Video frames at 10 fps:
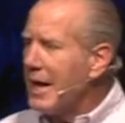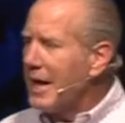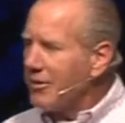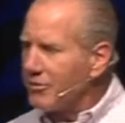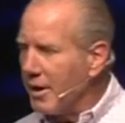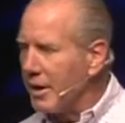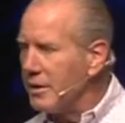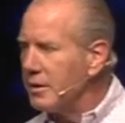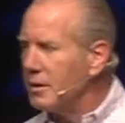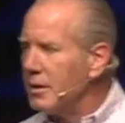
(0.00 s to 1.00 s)

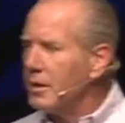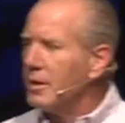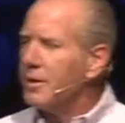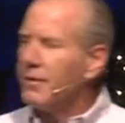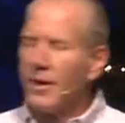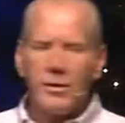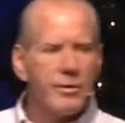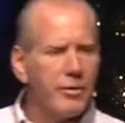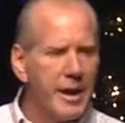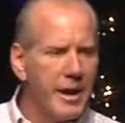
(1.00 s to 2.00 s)
Hezron, the father
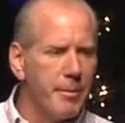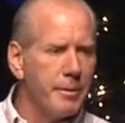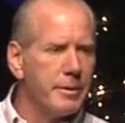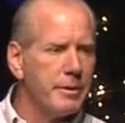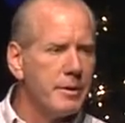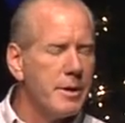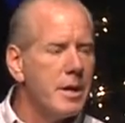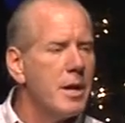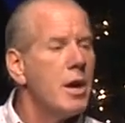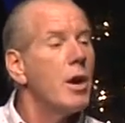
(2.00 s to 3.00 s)
of Ram,
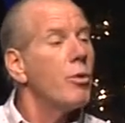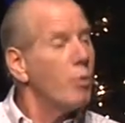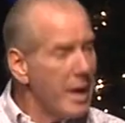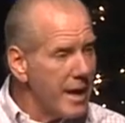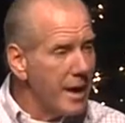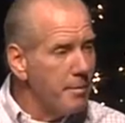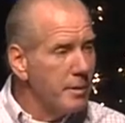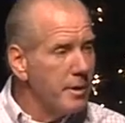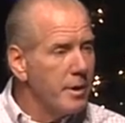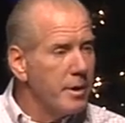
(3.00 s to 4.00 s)

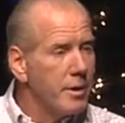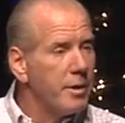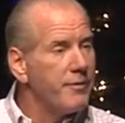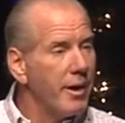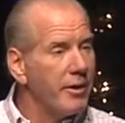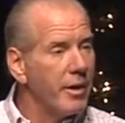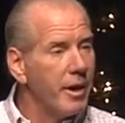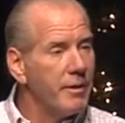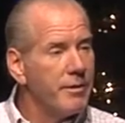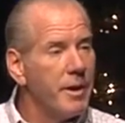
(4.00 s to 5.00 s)
Ram, the father
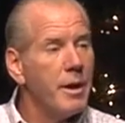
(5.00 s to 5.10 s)
of